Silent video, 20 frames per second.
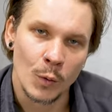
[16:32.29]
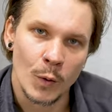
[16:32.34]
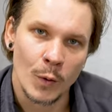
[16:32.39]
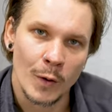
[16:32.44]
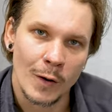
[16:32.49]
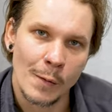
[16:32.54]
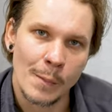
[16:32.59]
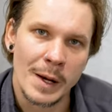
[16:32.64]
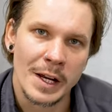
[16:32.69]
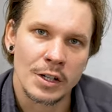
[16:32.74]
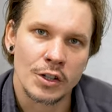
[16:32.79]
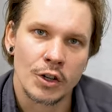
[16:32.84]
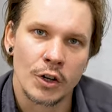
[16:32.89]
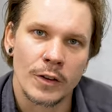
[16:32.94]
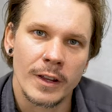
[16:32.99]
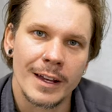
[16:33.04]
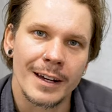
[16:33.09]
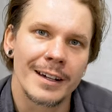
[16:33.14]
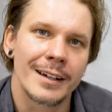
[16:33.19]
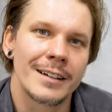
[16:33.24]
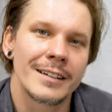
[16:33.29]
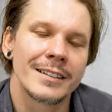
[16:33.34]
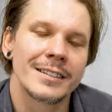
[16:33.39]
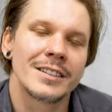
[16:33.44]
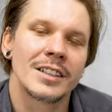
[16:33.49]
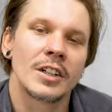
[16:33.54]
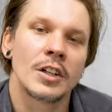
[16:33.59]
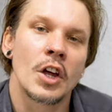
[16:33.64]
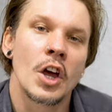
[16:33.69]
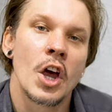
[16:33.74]
We want to make sure that it is
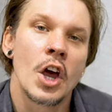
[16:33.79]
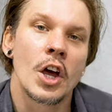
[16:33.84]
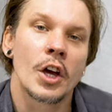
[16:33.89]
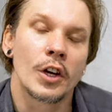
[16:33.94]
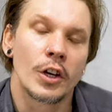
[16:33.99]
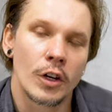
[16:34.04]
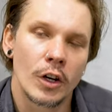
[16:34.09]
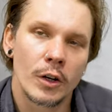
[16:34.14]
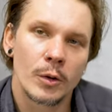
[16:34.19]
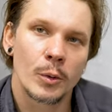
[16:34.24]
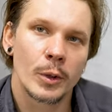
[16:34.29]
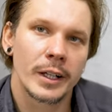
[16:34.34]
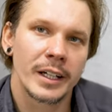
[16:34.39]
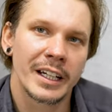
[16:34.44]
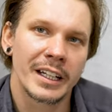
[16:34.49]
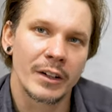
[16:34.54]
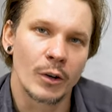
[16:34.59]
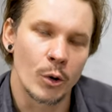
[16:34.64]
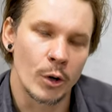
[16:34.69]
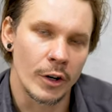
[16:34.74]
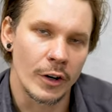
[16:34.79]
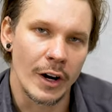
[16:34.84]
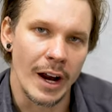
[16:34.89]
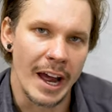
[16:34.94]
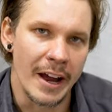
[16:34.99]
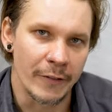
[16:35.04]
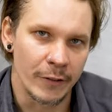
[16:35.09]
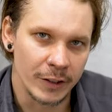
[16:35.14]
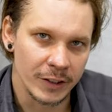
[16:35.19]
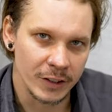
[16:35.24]
in good working order
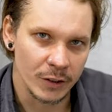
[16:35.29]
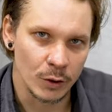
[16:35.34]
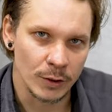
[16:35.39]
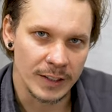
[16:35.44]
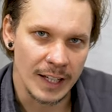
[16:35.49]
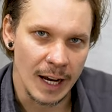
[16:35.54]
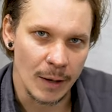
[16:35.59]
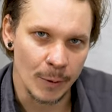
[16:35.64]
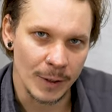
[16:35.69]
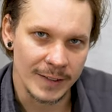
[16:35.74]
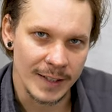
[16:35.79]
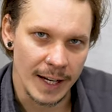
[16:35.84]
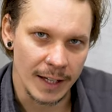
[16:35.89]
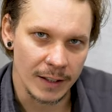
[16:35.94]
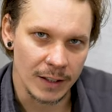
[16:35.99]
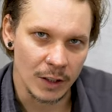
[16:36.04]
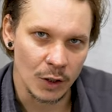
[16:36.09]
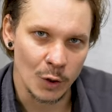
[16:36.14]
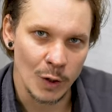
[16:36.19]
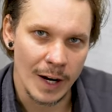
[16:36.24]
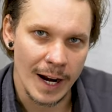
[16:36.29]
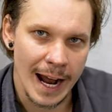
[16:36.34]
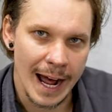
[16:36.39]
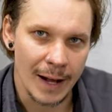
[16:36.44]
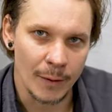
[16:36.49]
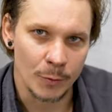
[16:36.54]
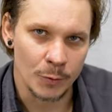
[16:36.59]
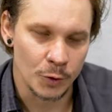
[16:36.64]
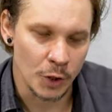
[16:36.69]
every single time we take the unit out.